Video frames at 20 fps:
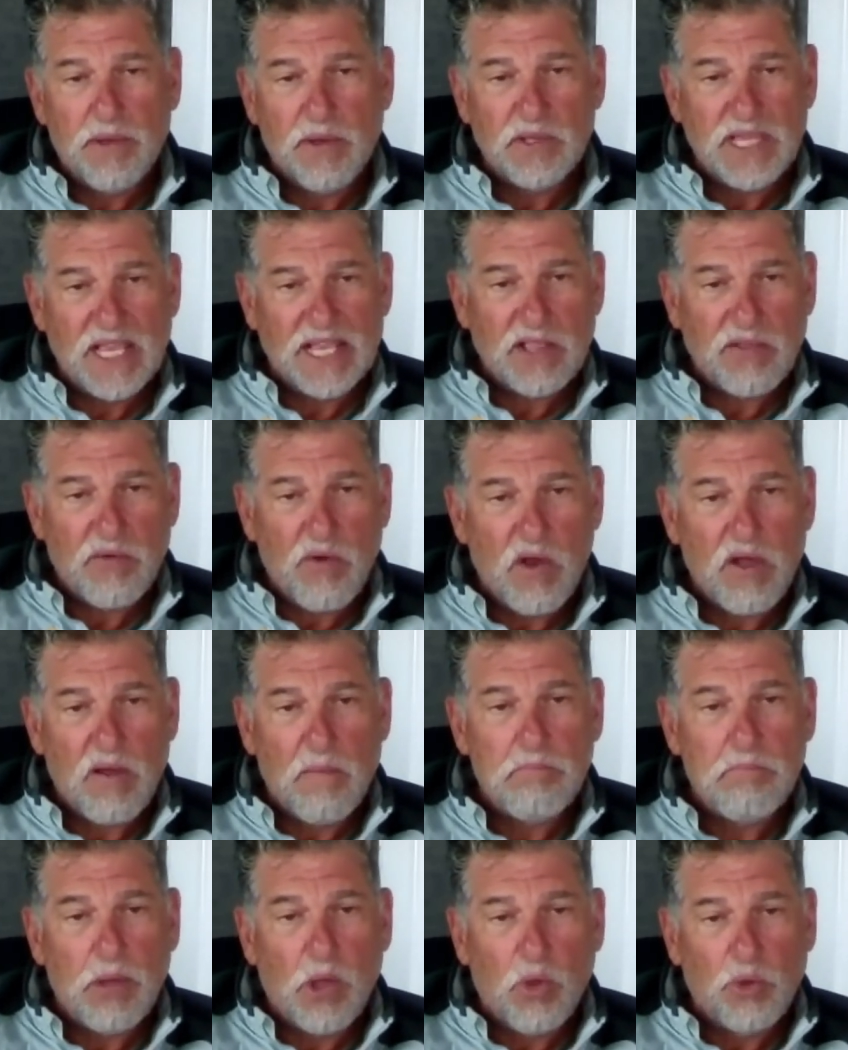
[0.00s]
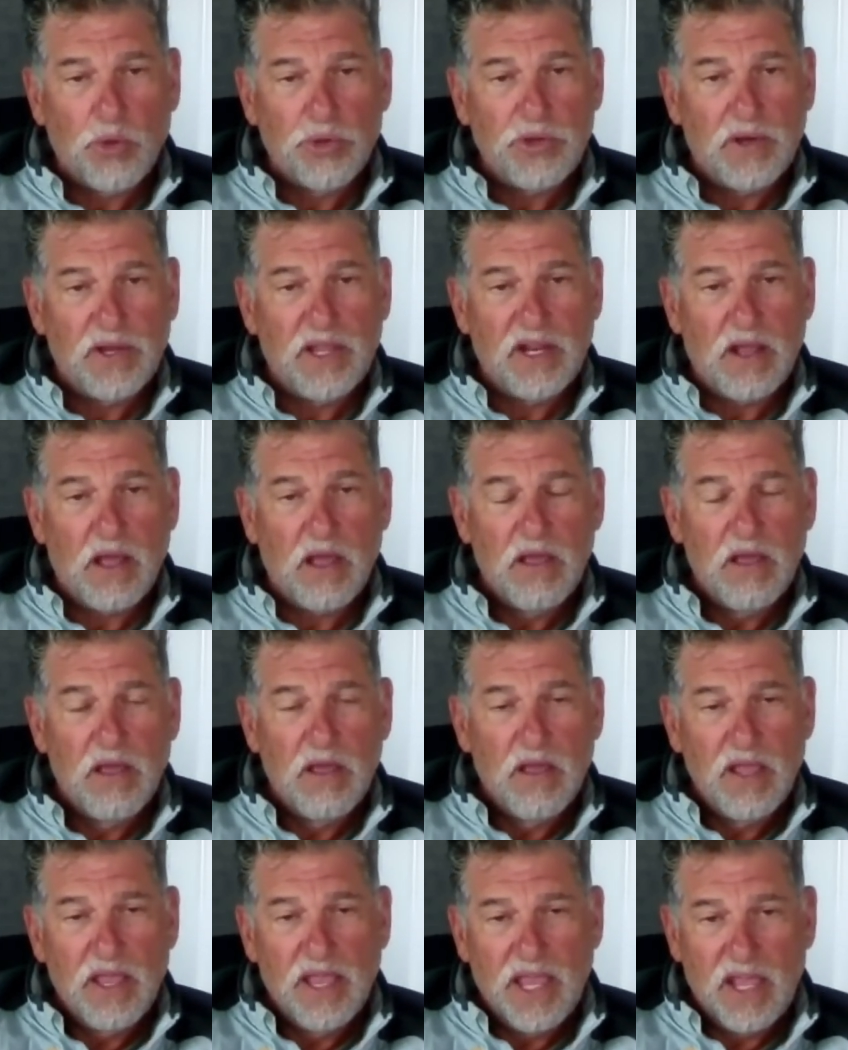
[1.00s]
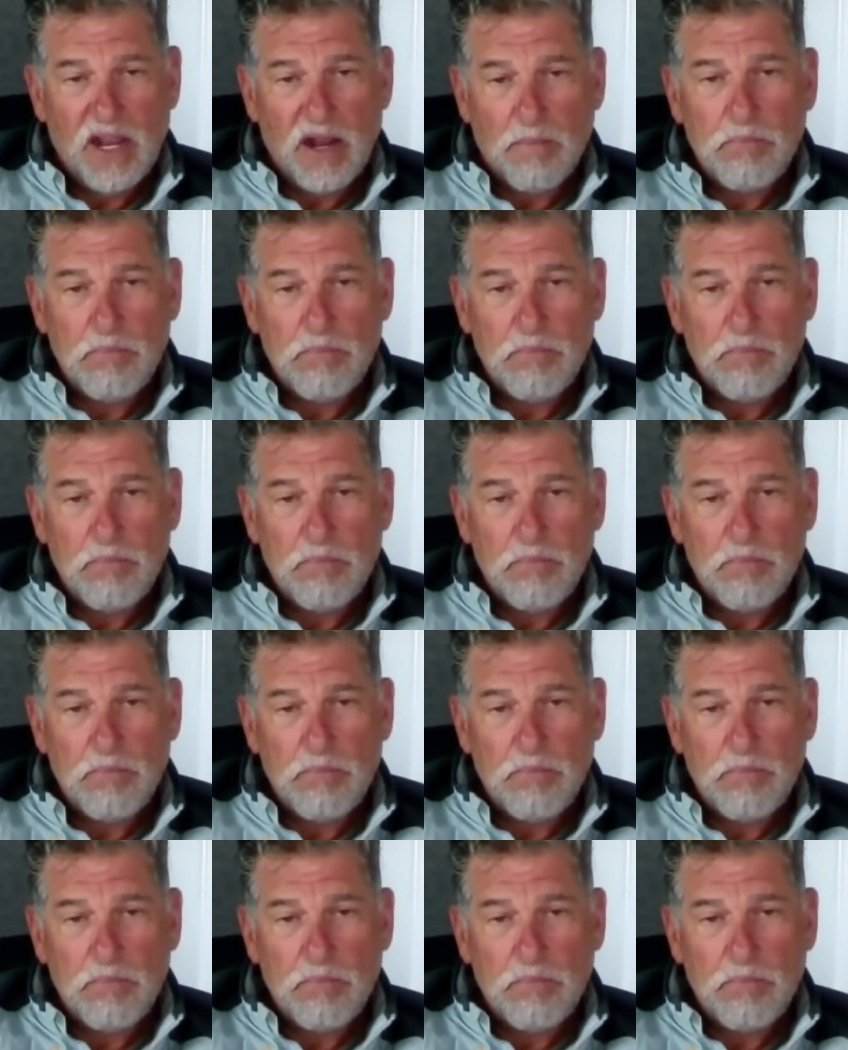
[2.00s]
It was like throwing a boulder in